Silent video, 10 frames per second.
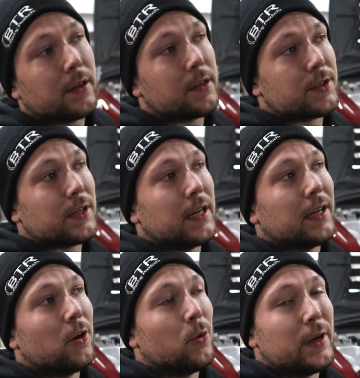because
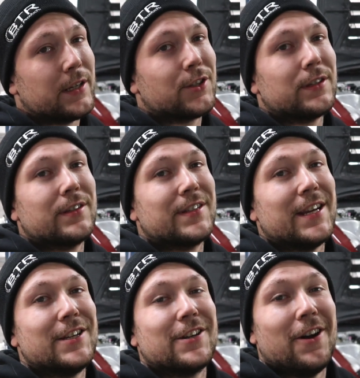it always
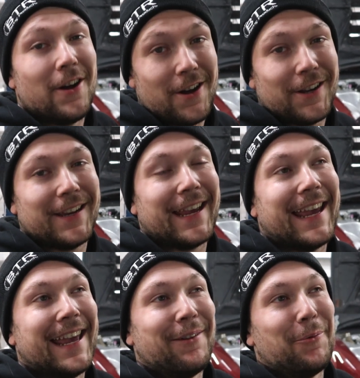stays on
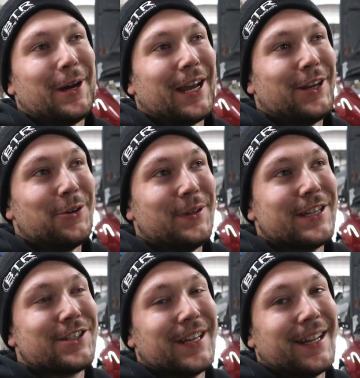and when I don't
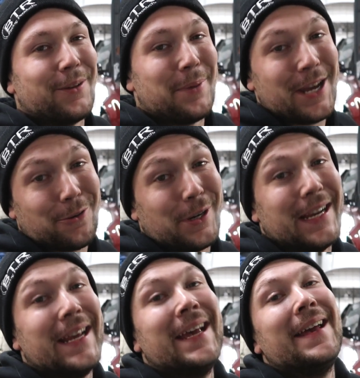disconnect the
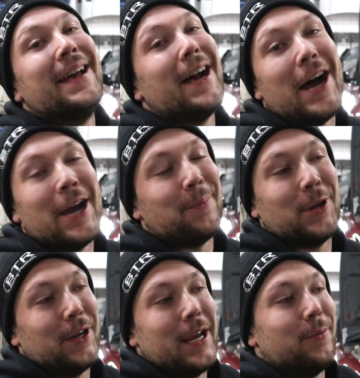battery, I'm
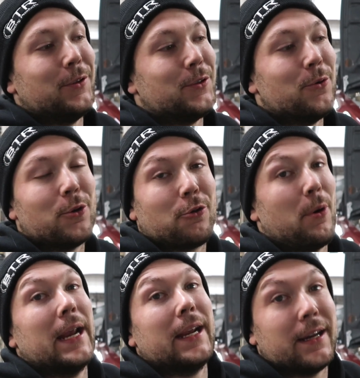not able to
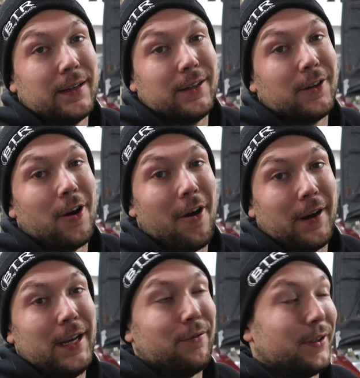crank the car
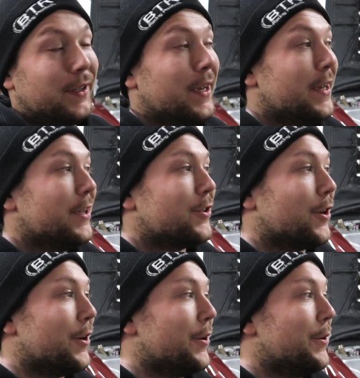even.
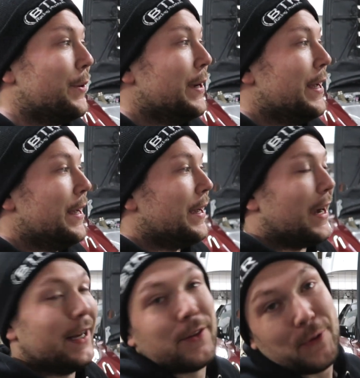So
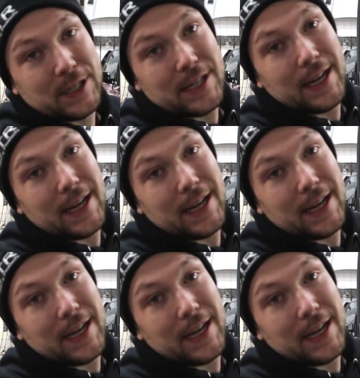I need to fix